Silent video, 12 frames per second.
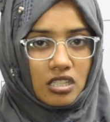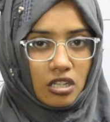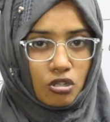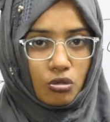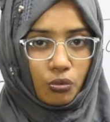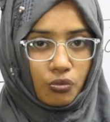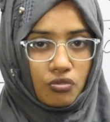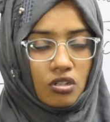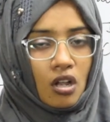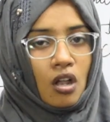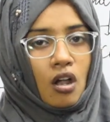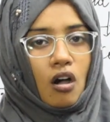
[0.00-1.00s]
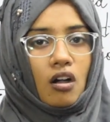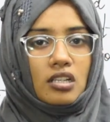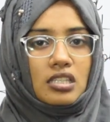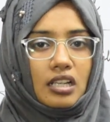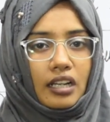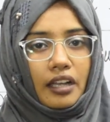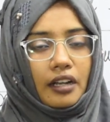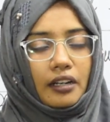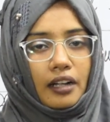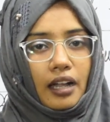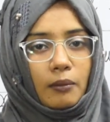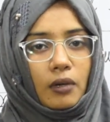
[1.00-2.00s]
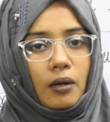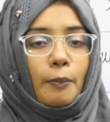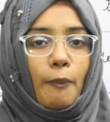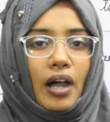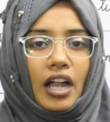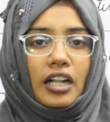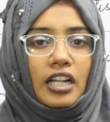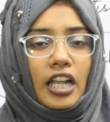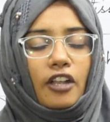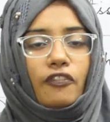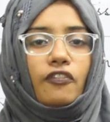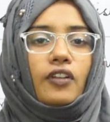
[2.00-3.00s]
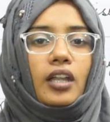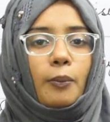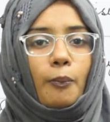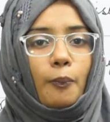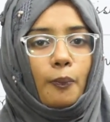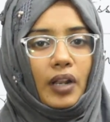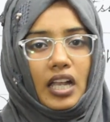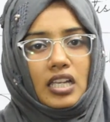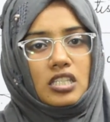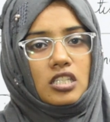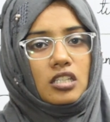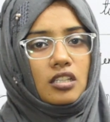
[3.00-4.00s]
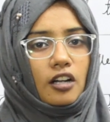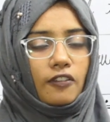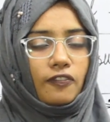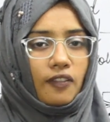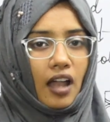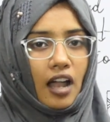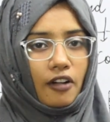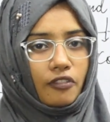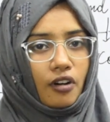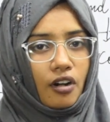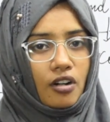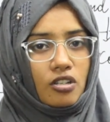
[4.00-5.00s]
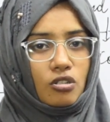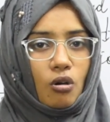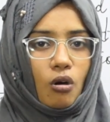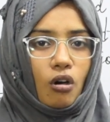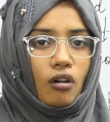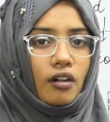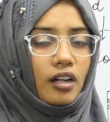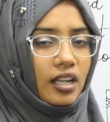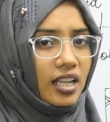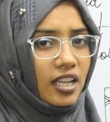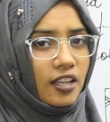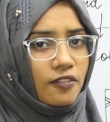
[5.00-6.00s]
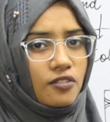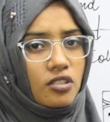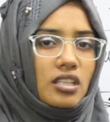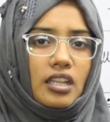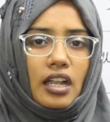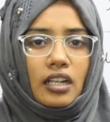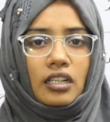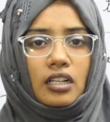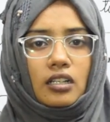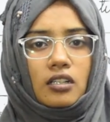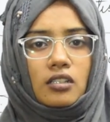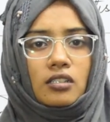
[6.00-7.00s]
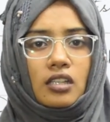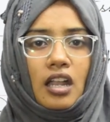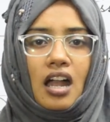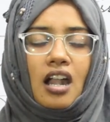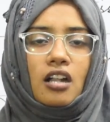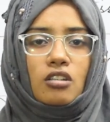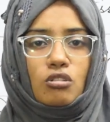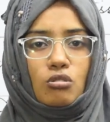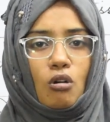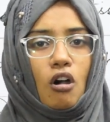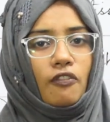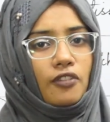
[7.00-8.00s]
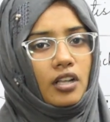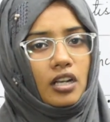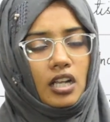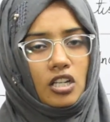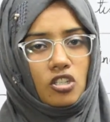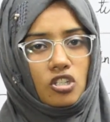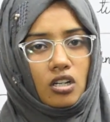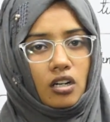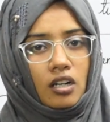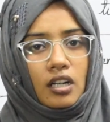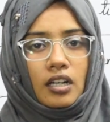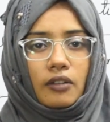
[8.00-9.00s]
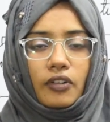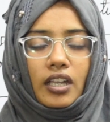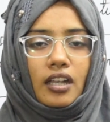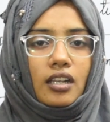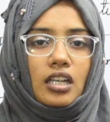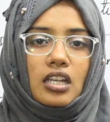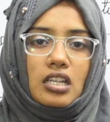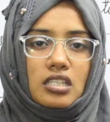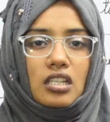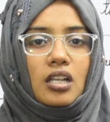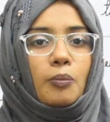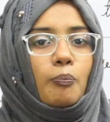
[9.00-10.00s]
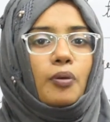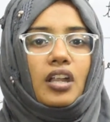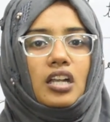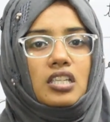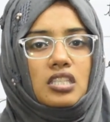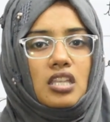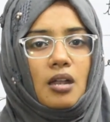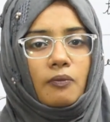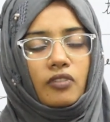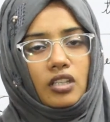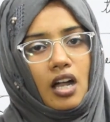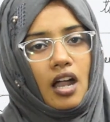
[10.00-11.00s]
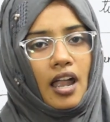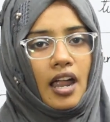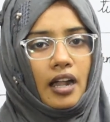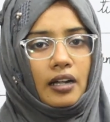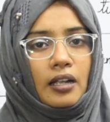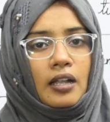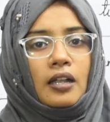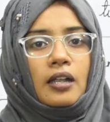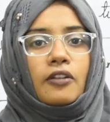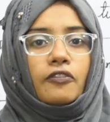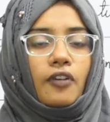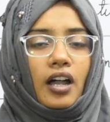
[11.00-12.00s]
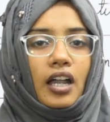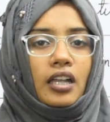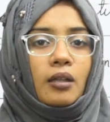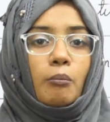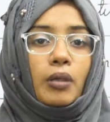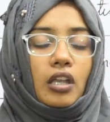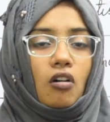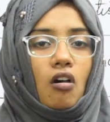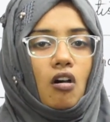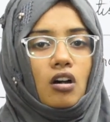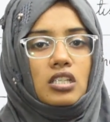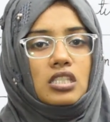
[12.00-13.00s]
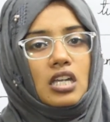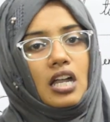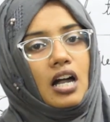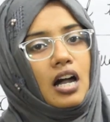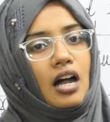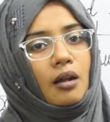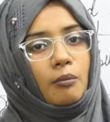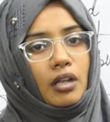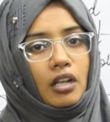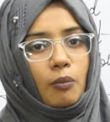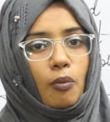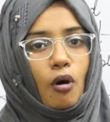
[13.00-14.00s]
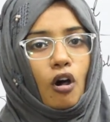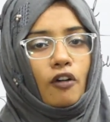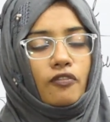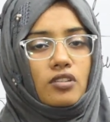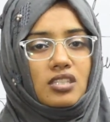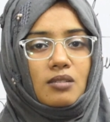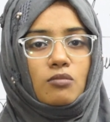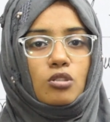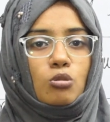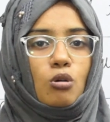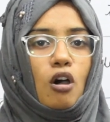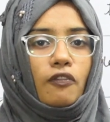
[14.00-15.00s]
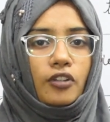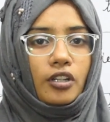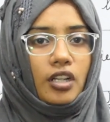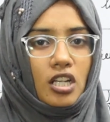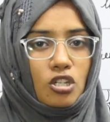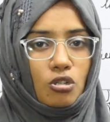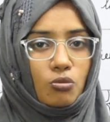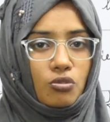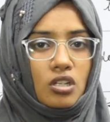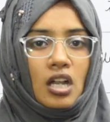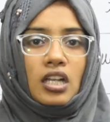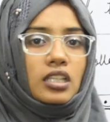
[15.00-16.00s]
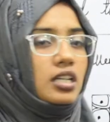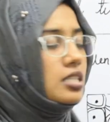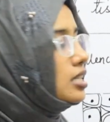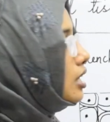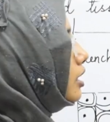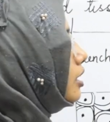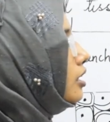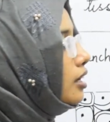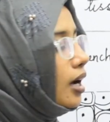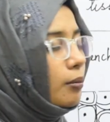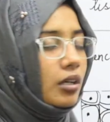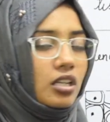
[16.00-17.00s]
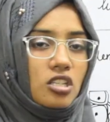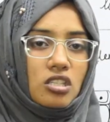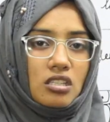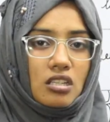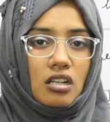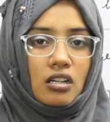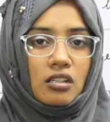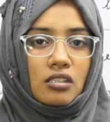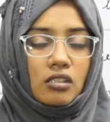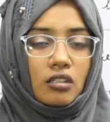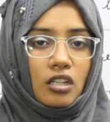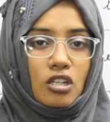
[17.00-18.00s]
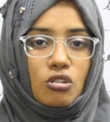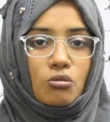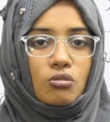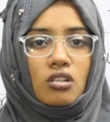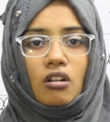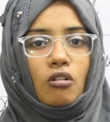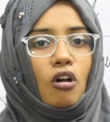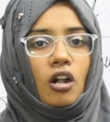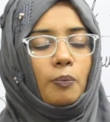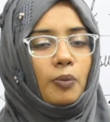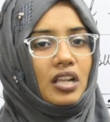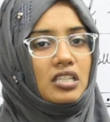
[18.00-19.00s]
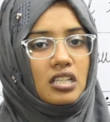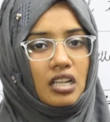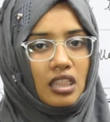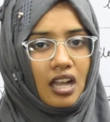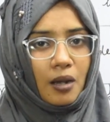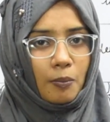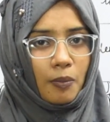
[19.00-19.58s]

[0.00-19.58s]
tissues or sclerenchyma. But if we pressed the flowers or leaves then uh, they are soft in nature. We can easily press them with our hand. Why? Because they are made up of some soft tissues. The sclerenchymatous uh, tissues are not present in that